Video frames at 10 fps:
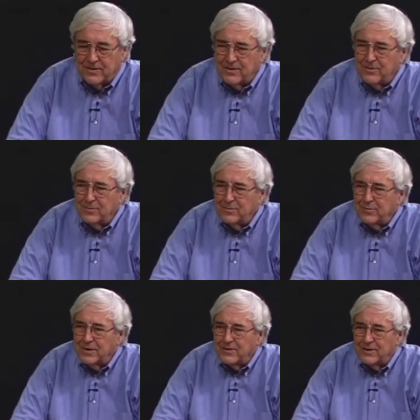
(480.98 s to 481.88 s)
knew
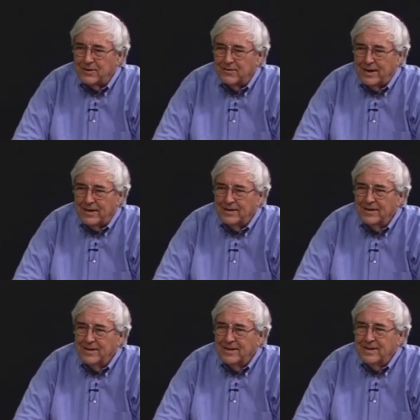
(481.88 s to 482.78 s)
President Grant
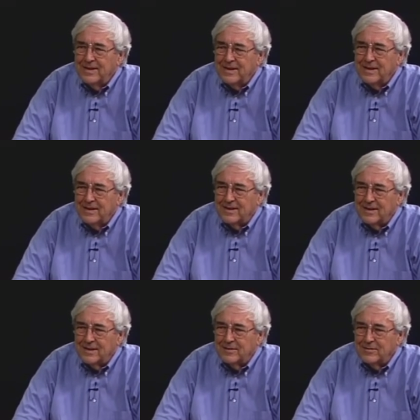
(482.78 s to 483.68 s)

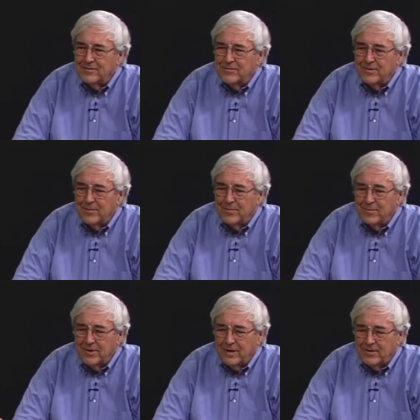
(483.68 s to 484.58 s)
and from
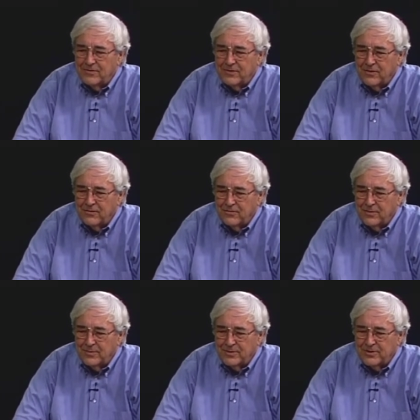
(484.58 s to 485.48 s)
a
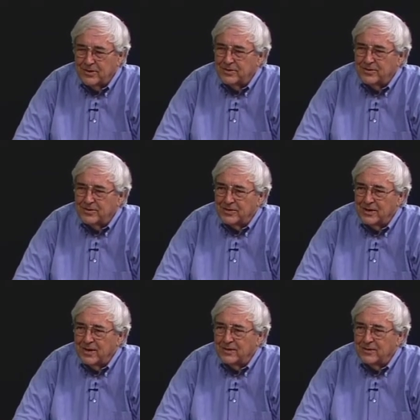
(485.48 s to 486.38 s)
former church in
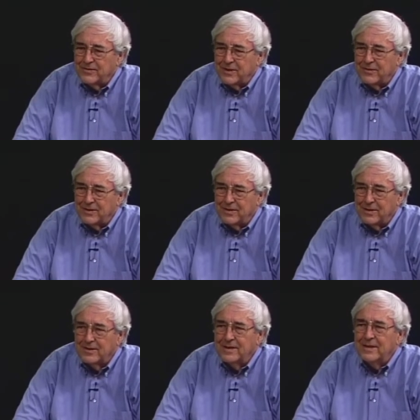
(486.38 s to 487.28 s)
Chicago, as I
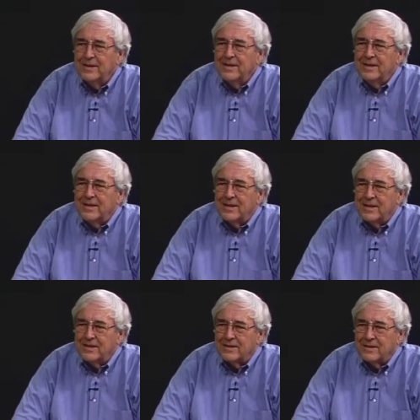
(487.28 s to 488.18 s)
recall.
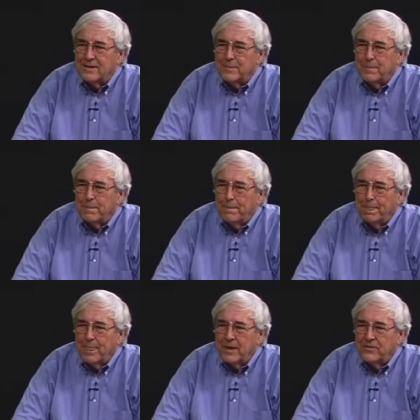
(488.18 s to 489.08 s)
And um,
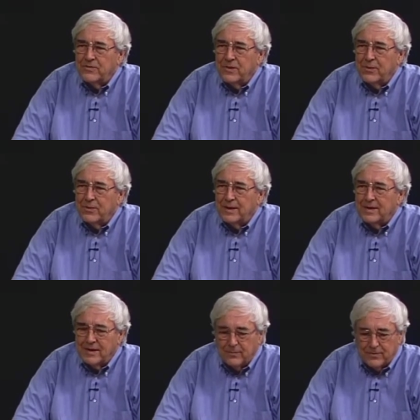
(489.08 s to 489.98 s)
so
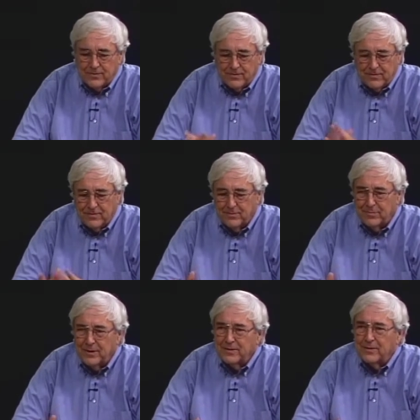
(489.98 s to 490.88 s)
it was
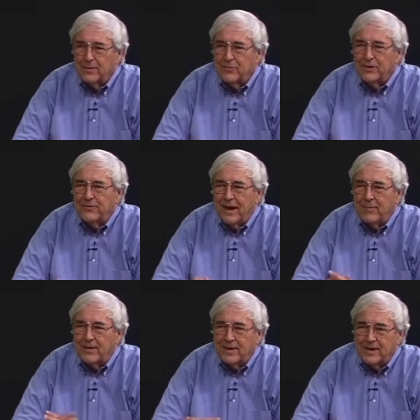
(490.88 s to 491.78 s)
built and
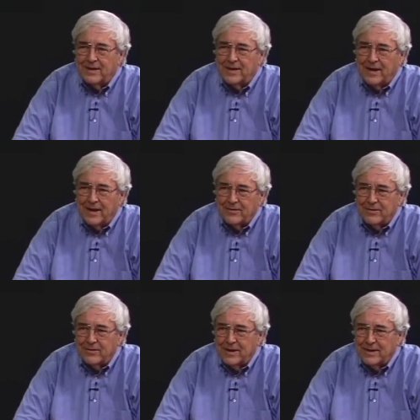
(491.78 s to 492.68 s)
prefabricated in Akron,
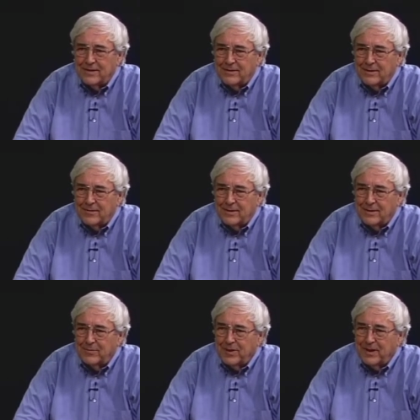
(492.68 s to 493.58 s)
Ohio at one of the
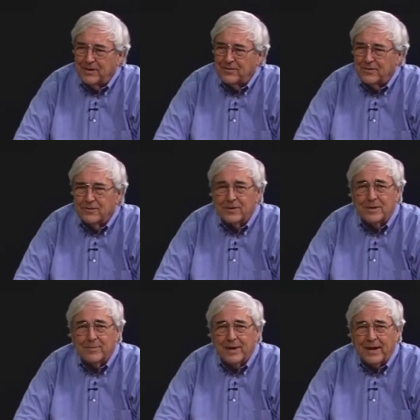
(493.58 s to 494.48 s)
plants using
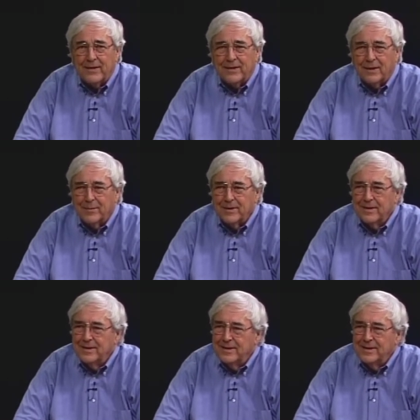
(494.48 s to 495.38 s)
the pattern lumber
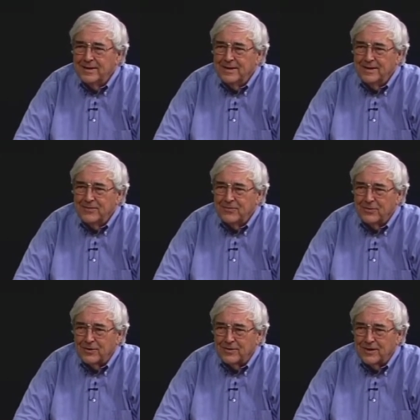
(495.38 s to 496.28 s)

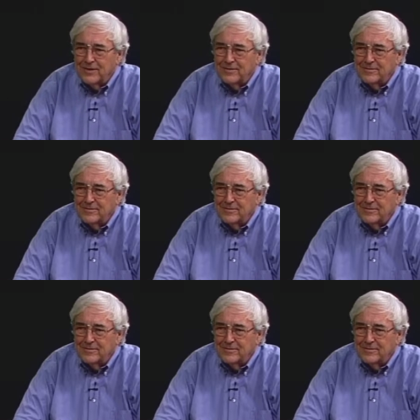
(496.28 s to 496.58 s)
for the